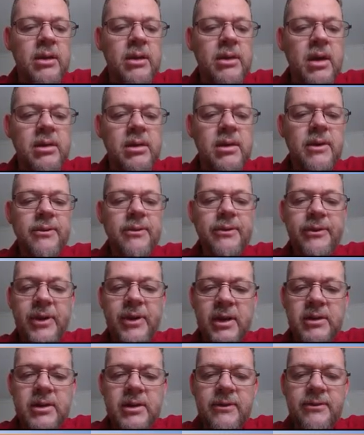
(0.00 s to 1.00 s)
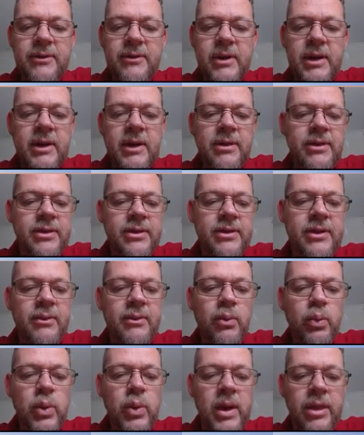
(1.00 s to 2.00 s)
that's effectively the
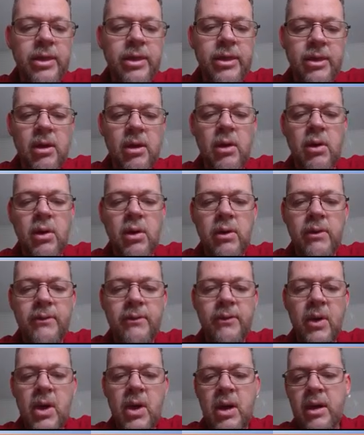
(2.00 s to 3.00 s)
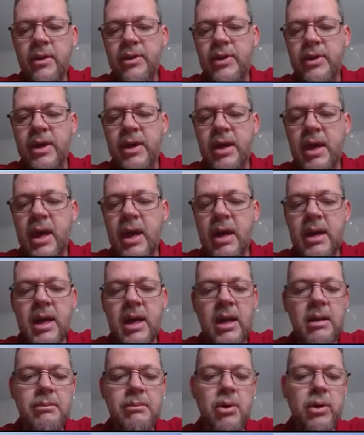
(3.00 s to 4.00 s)
width of the
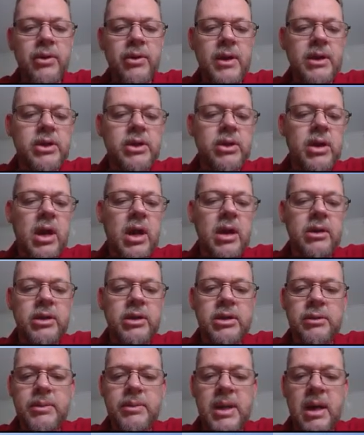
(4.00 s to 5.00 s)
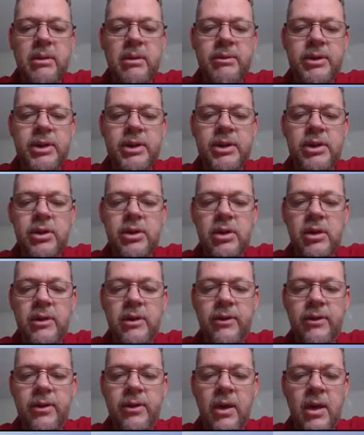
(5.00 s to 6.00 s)
colour bond that you're going to be able to
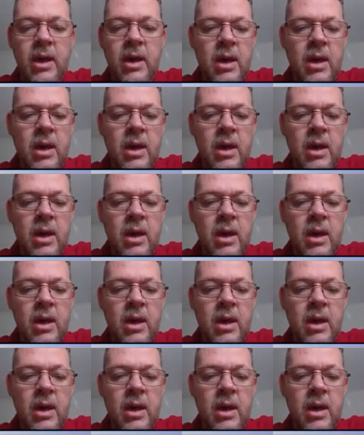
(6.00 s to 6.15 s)
use.